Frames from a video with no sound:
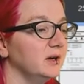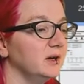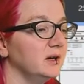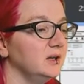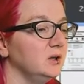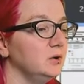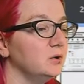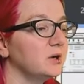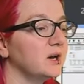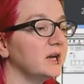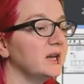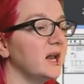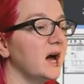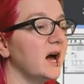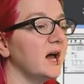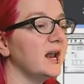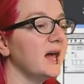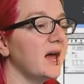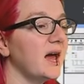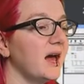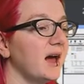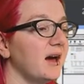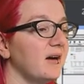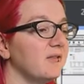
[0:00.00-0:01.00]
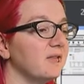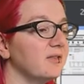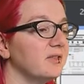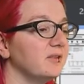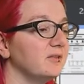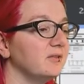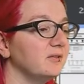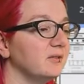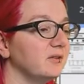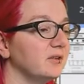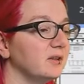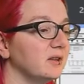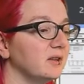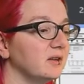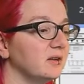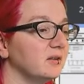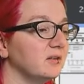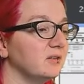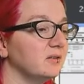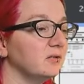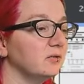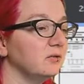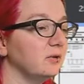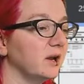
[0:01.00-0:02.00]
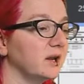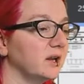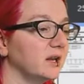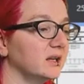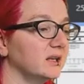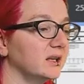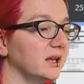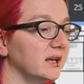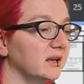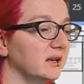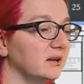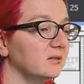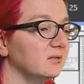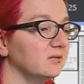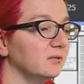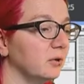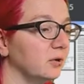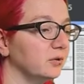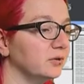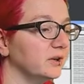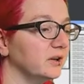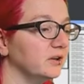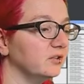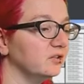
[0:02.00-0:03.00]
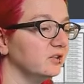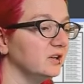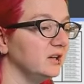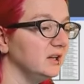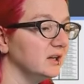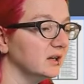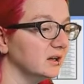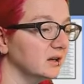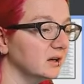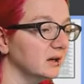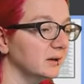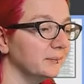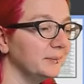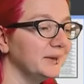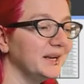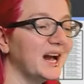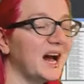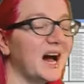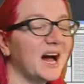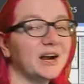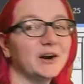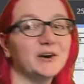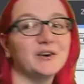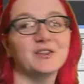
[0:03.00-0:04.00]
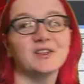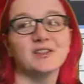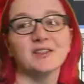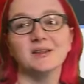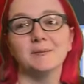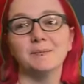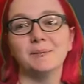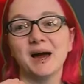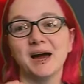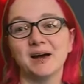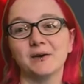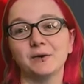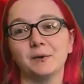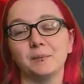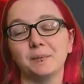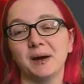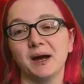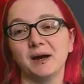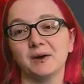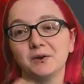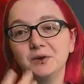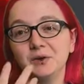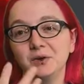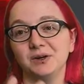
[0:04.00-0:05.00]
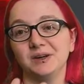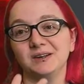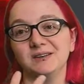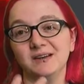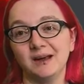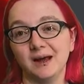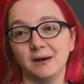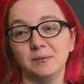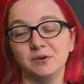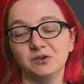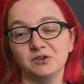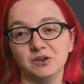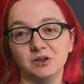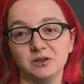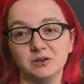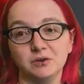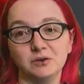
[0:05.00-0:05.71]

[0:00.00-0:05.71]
you cannot have the the regulated voltage here be higher than the battery pack or you could damage it.